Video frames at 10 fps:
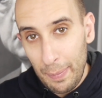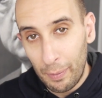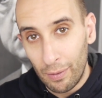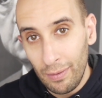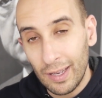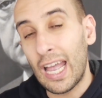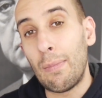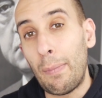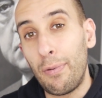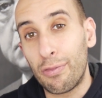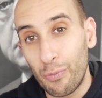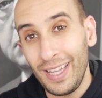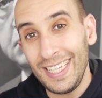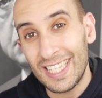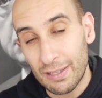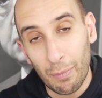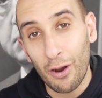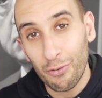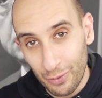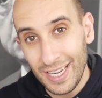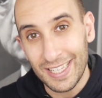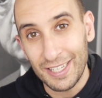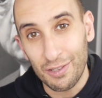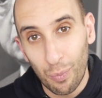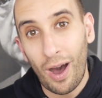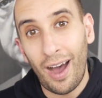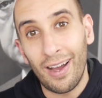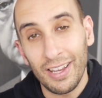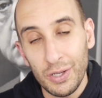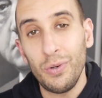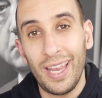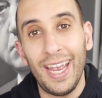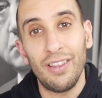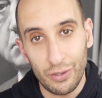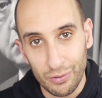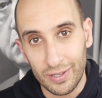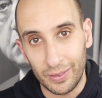people come up with really smart reasons why you can't do